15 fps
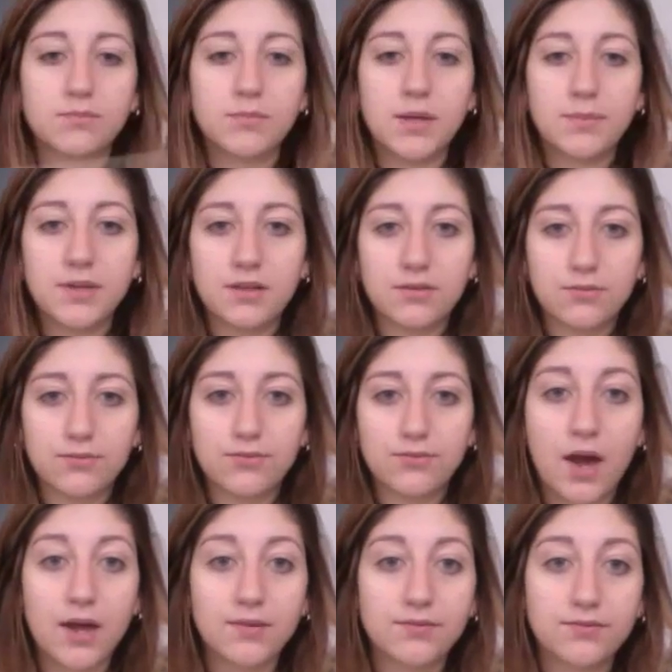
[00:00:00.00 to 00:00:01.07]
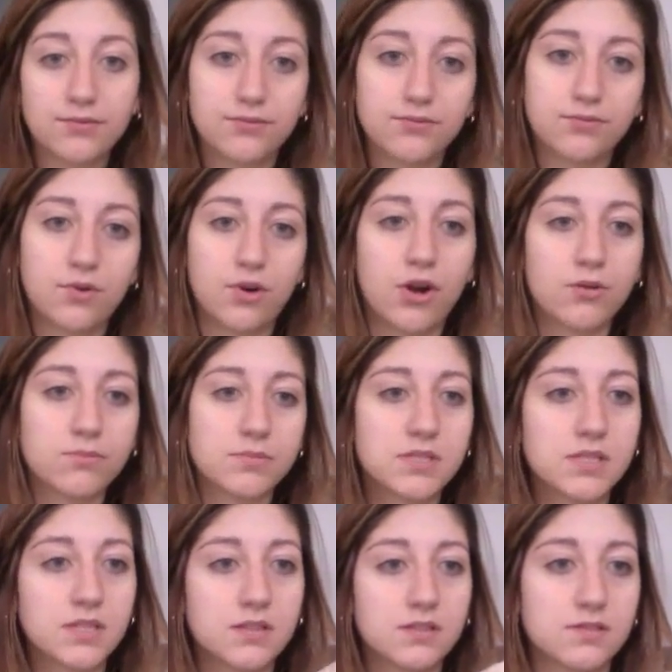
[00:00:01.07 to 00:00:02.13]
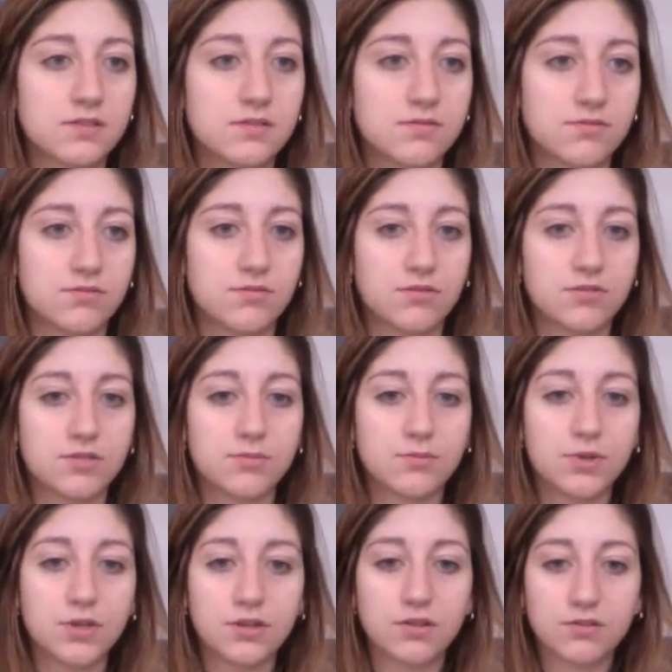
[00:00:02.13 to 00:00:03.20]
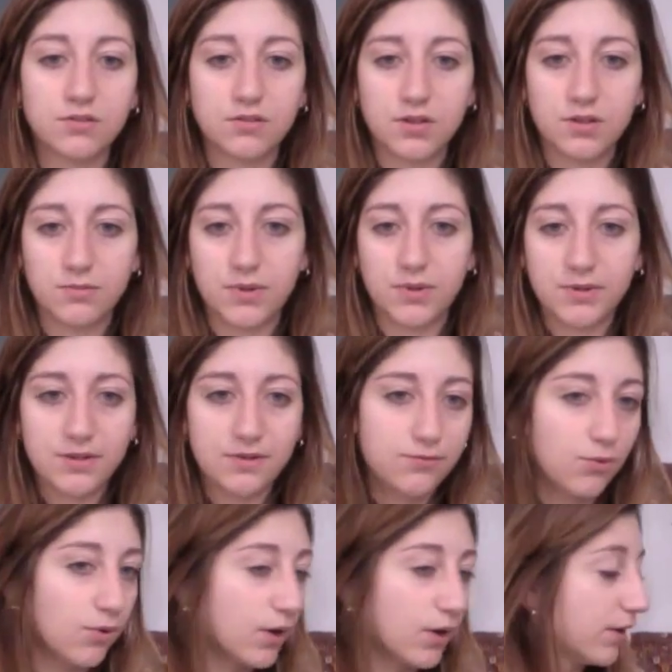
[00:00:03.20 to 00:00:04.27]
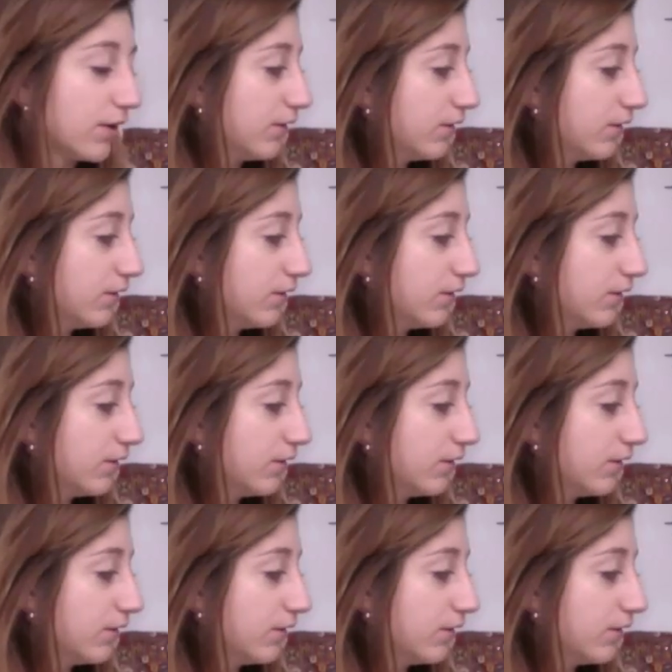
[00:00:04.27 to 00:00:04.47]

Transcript: maybe 5 arms lengths or something, maybe 4.